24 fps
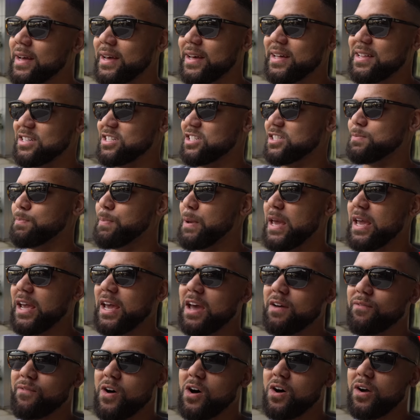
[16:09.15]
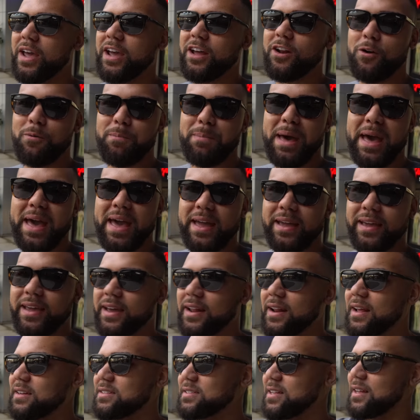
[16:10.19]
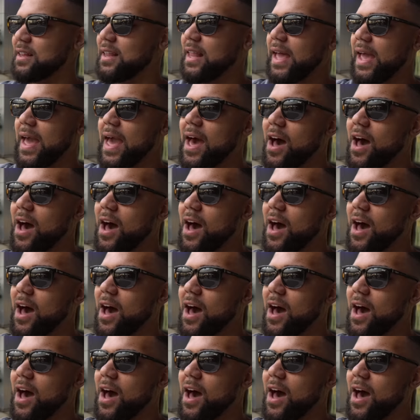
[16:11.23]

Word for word: and just being at Volcano Bay, getting to lay